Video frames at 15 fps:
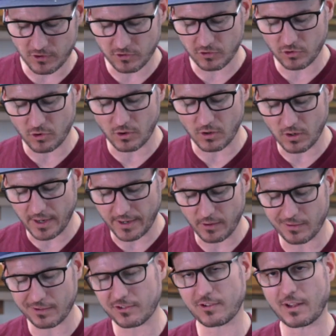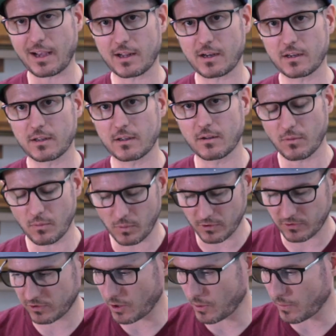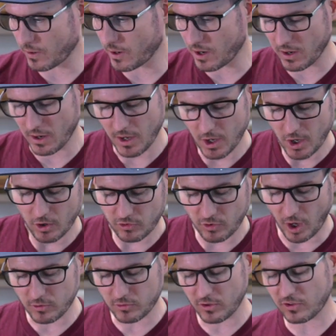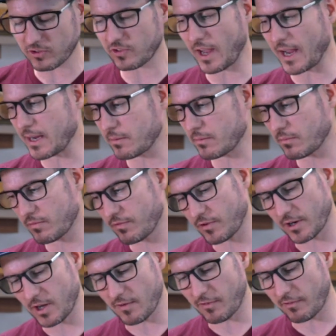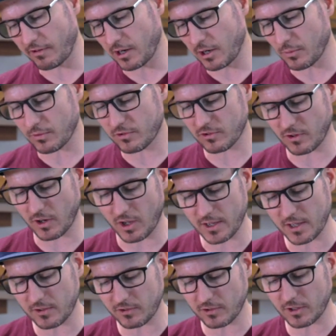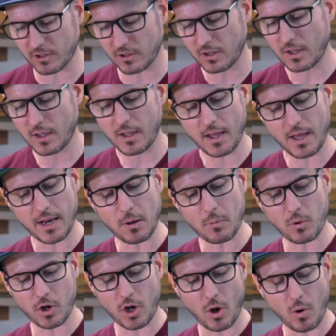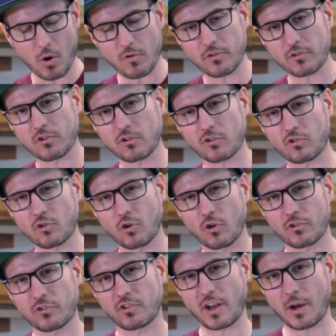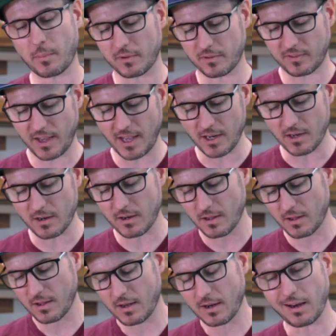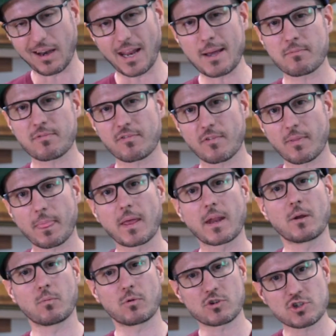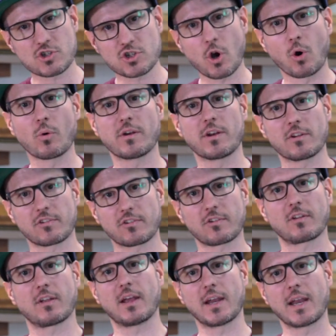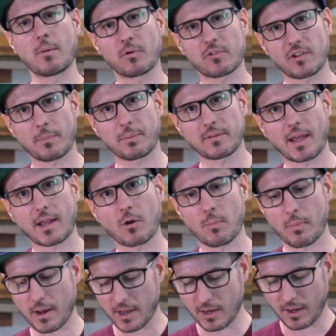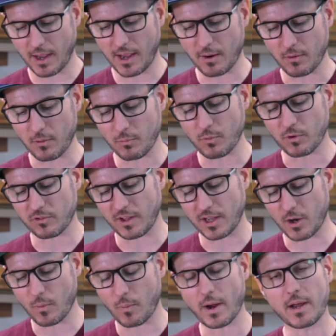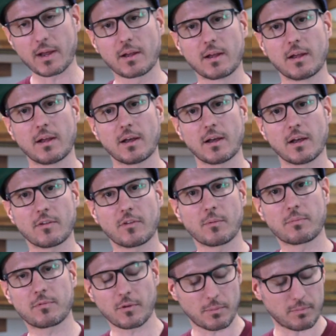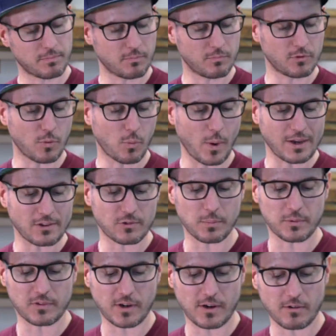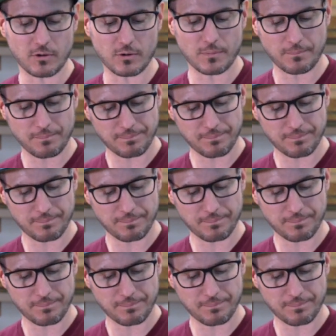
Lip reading: saw, I know exactly what's going on. So I'll do the same for the other rail, which is a lot easier. And then we'll go over to the saw, set up the tenon length, and then we'll shoulder this, and then we'll set up a dado blade, and we'll take away the waste material.